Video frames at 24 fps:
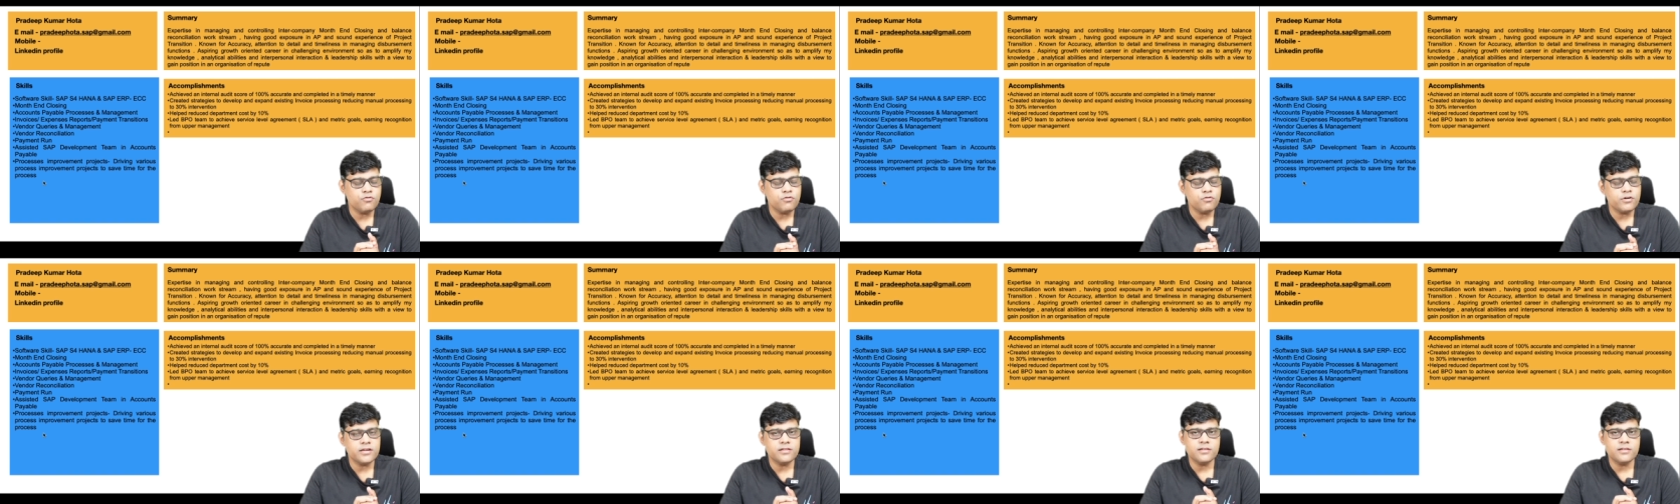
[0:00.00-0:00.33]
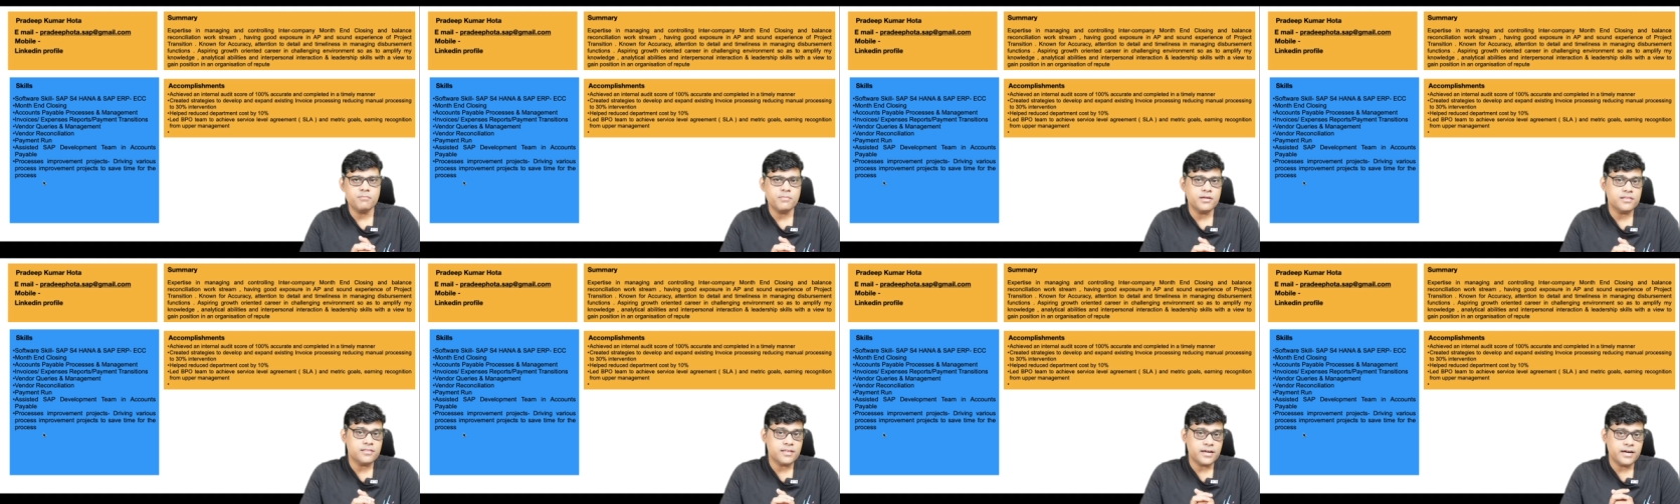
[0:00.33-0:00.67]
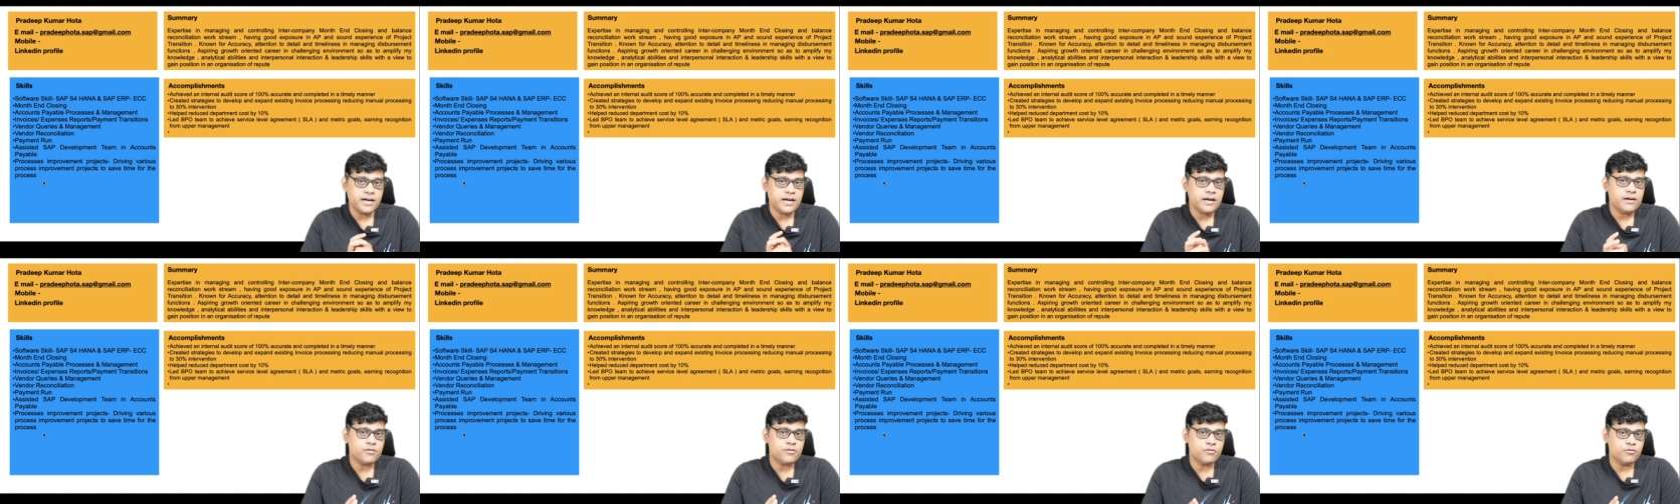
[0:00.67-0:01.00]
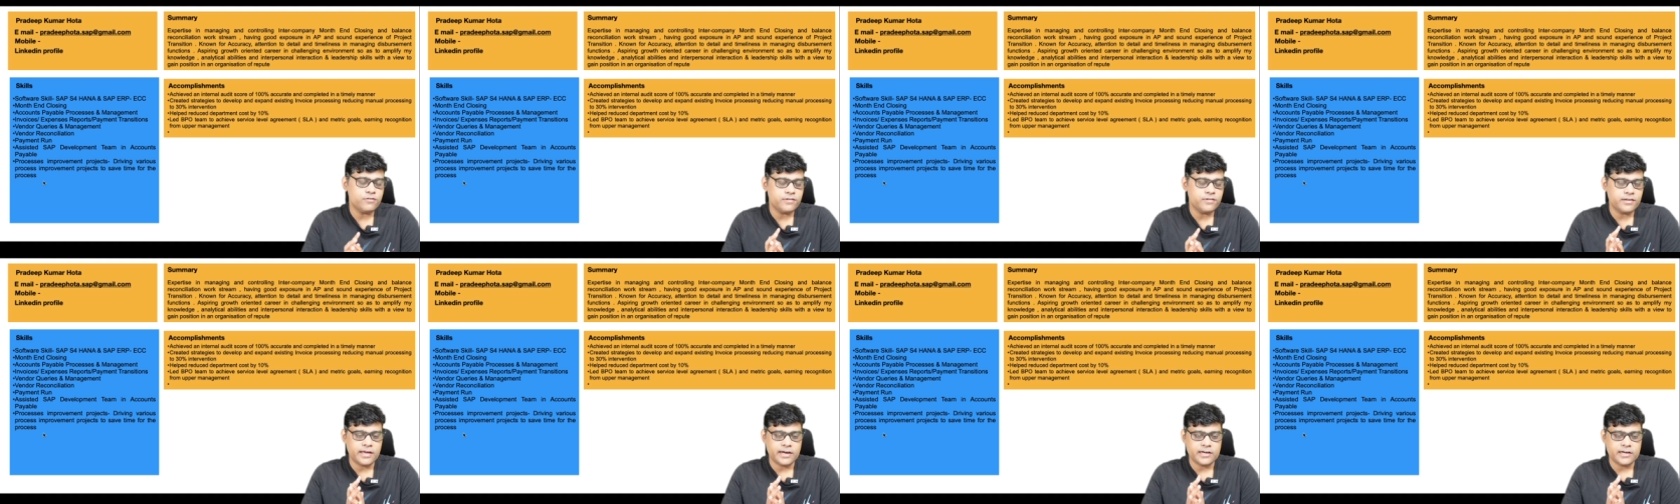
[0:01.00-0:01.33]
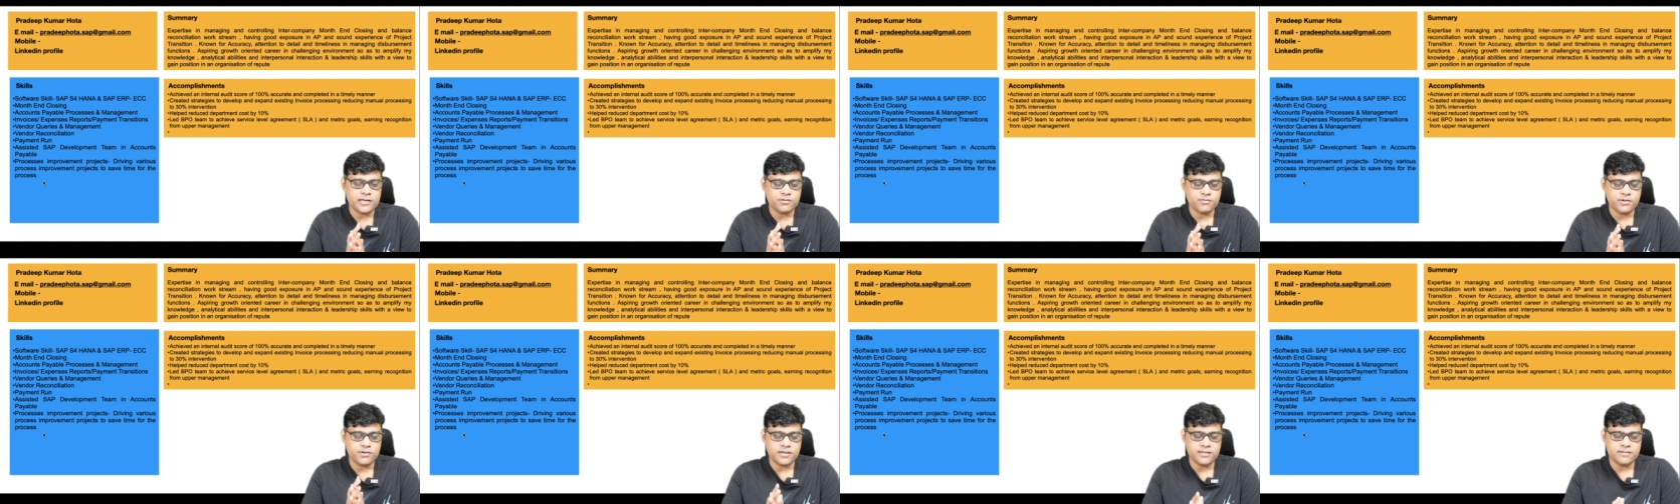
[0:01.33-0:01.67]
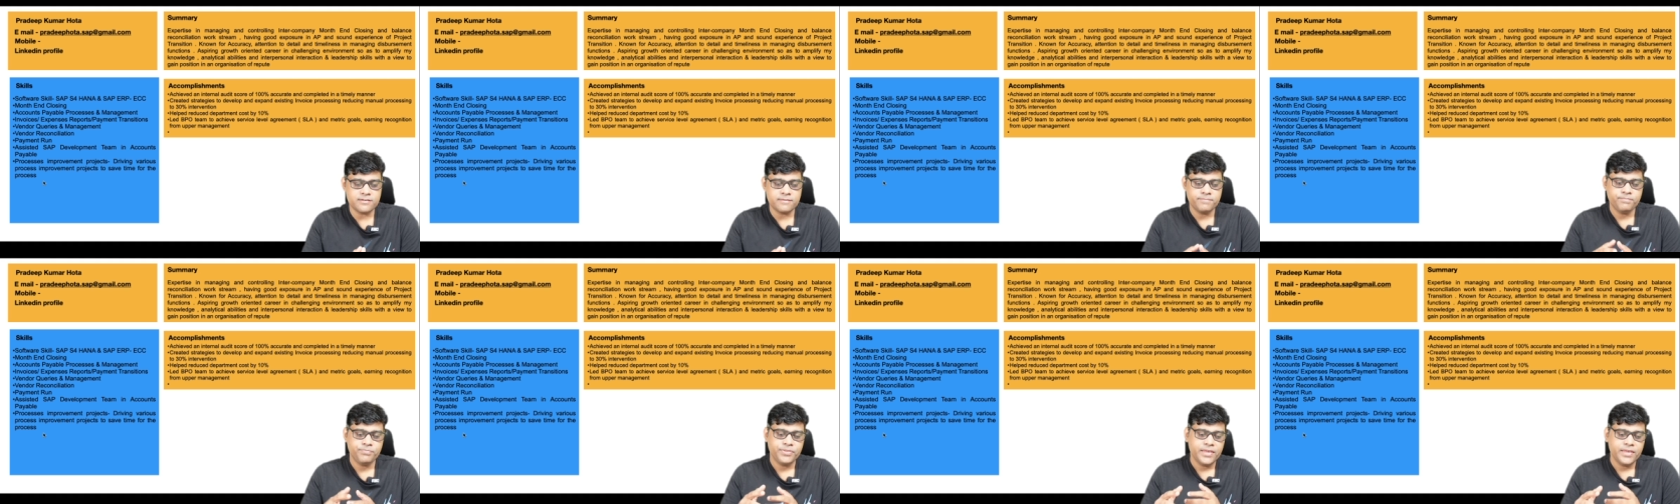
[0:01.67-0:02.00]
good in the month end closing activities.